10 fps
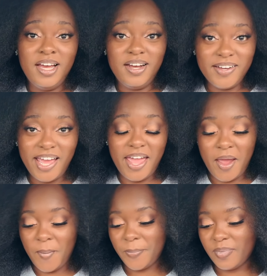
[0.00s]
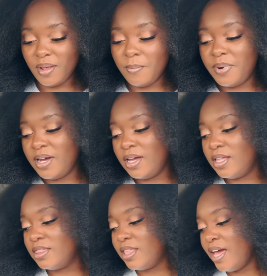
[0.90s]
Okay,
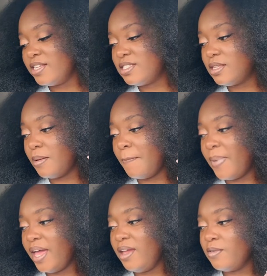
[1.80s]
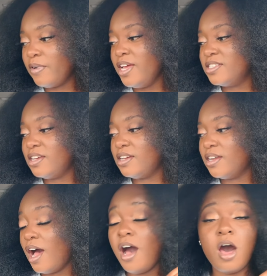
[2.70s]
but that's the main reason
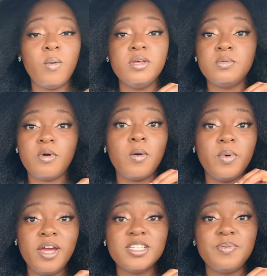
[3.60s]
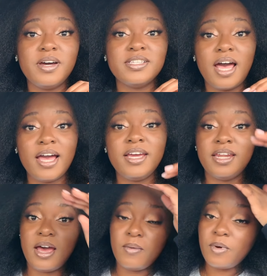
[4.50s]
I always wear wigs, because I
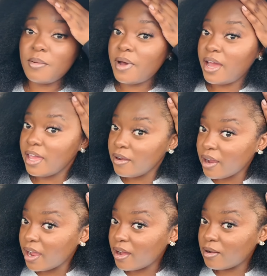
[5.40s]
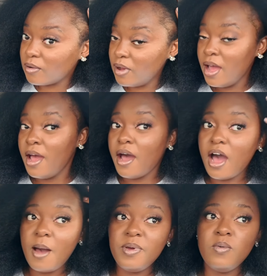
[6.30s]
cannot wear my hair out.
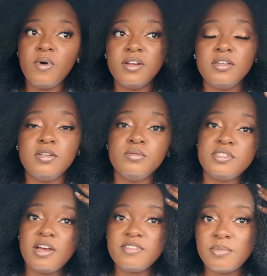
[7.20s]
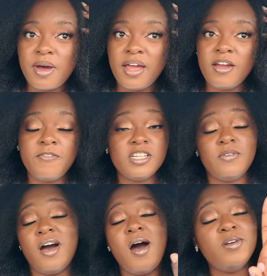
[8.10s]
I'll be wanting to do stuff to my hair. First of
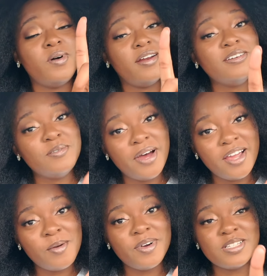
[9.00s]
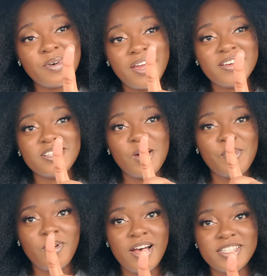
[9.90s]
all, I don't know how to do my hair because my hair is low
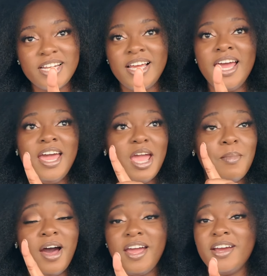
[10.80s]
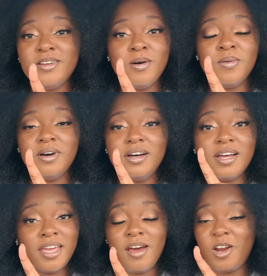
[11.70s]
porosity and my hair
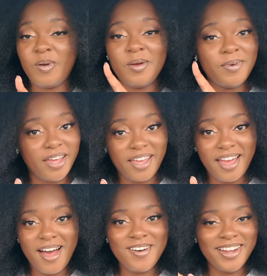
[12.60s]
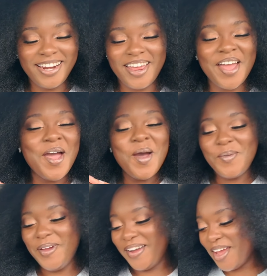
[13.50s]
don't get all the way wet. I don't like that,
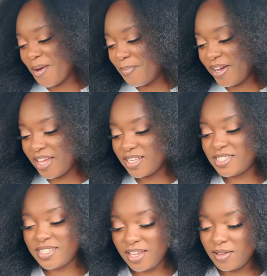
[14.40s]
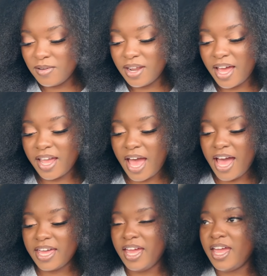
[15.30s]
period. But still, like,
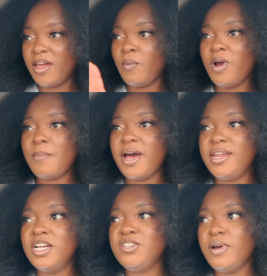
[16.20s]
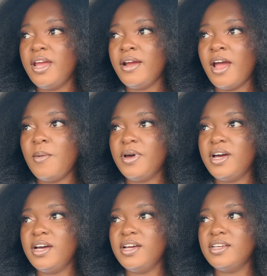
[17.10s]
I can't wear my natural hair out
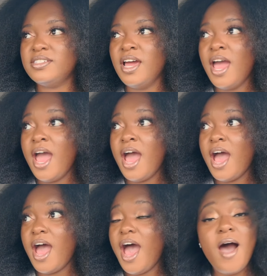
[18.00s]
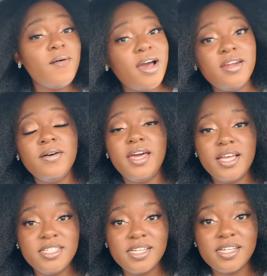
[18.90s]
because I don't got no
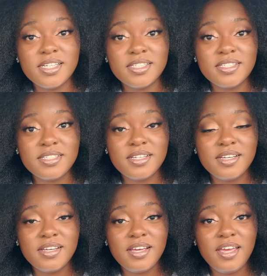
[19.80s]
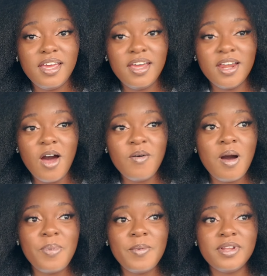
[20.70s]
edges. And I don't
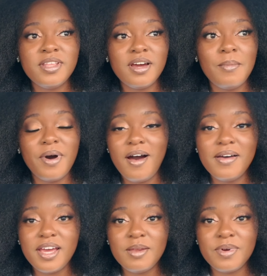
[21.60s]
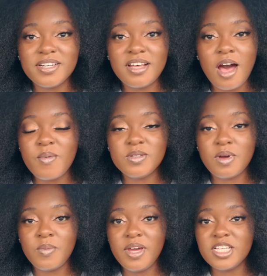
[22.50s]
want people to think I'm bald headed because I always
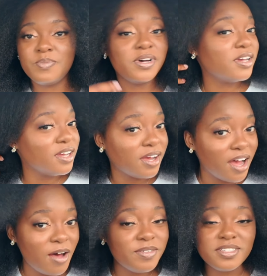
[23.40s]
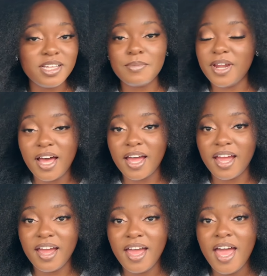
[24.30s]
wear wigs, but obviously I'm not.
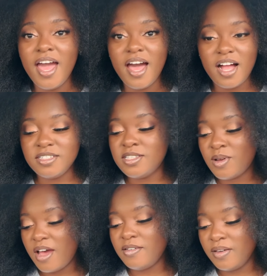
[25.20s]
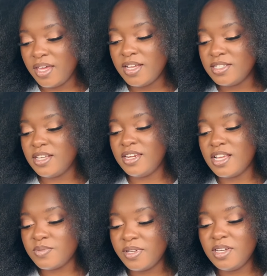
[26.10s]
I just don't have no edges, and
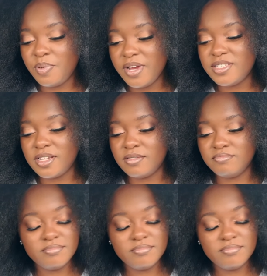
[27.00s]
that's really depressing.